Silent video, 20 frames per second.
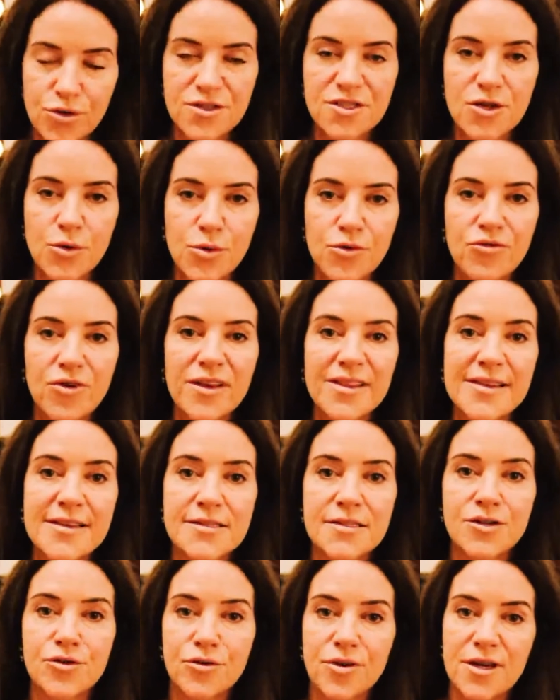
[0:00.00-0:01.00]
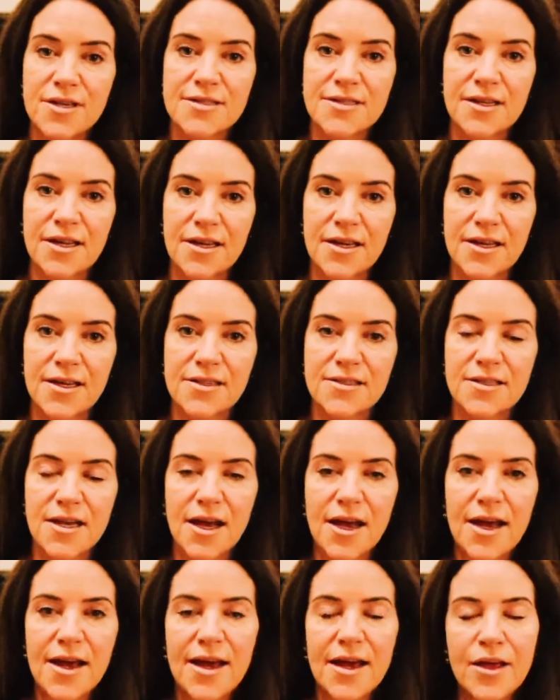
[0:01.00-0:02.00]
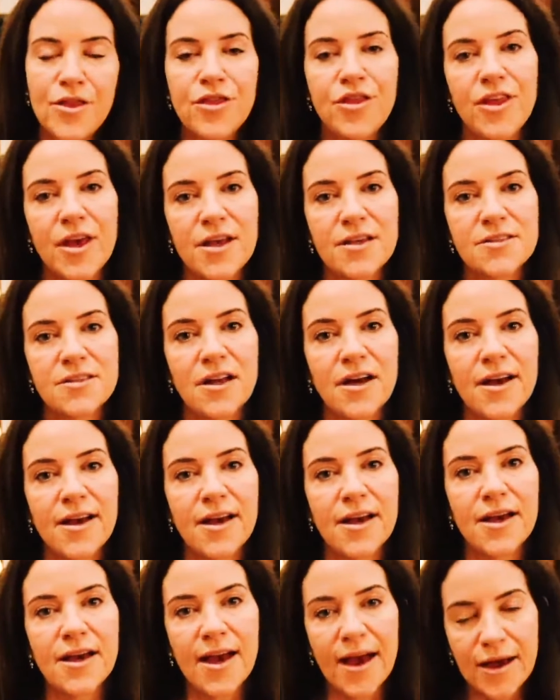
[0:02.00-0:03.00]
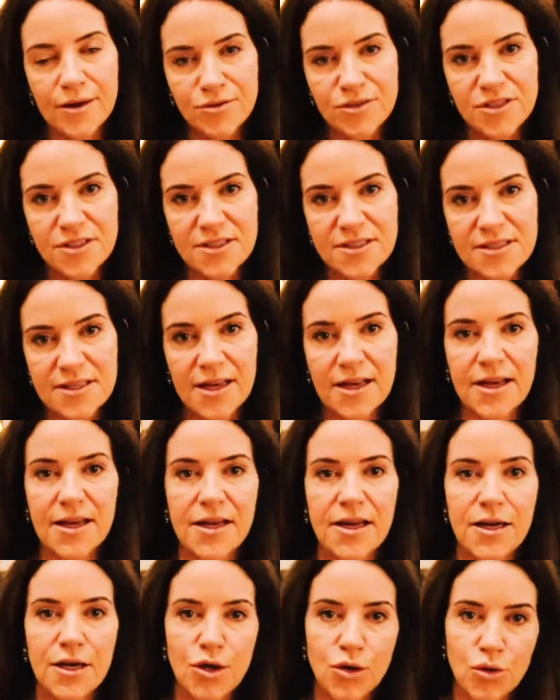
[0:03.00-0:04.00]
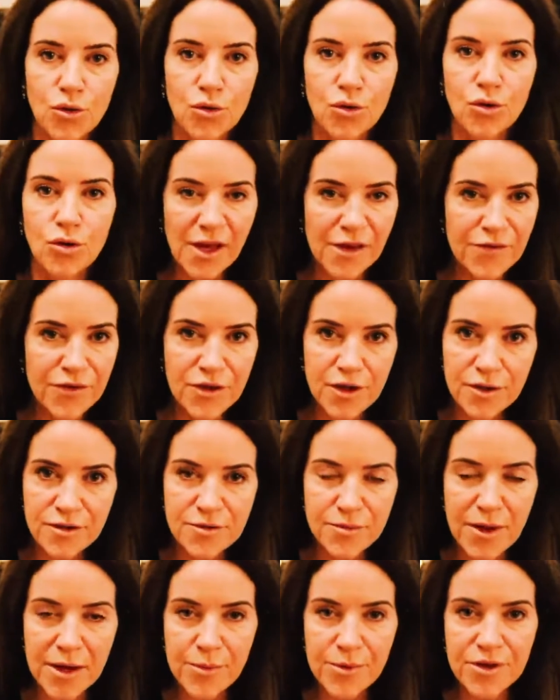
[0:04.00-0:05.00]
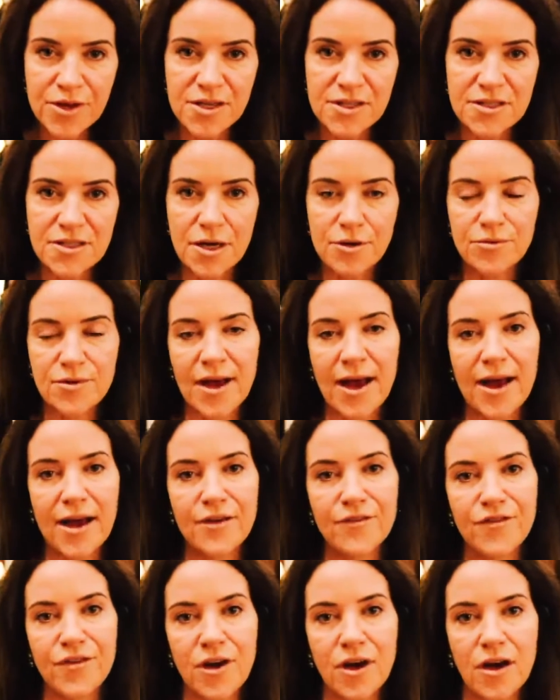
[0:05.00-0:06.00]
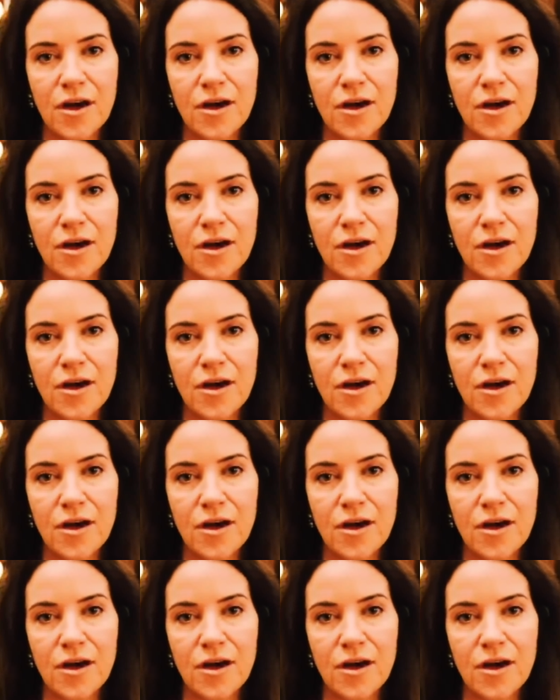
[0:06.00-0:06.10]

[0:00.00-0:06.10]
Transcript: And so we run these careers clinics in things like accountancy, law. For those maybe that don't have